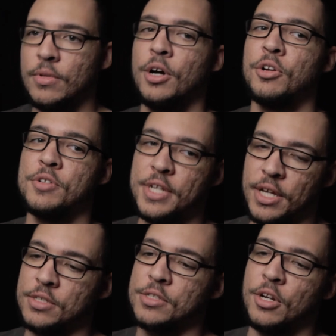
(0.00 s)

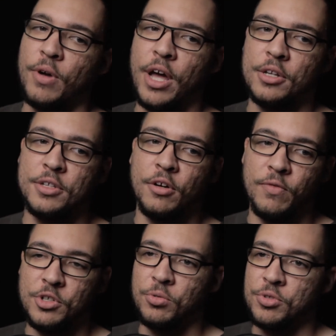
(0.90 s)
understands, you know, how to tell
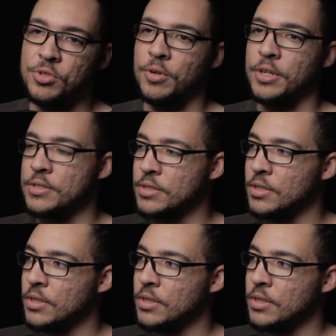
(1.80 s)
visual stories.